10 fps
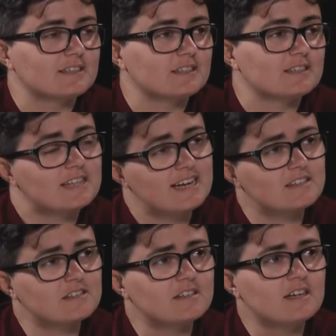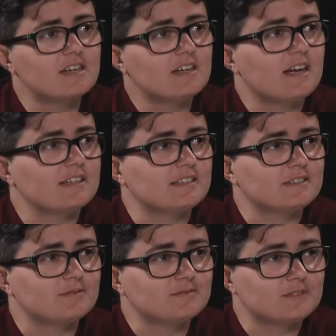sex and that
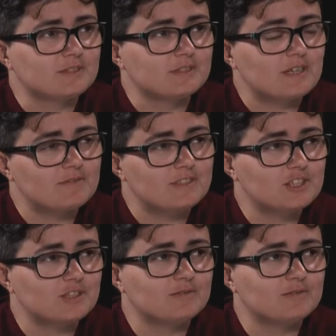the definition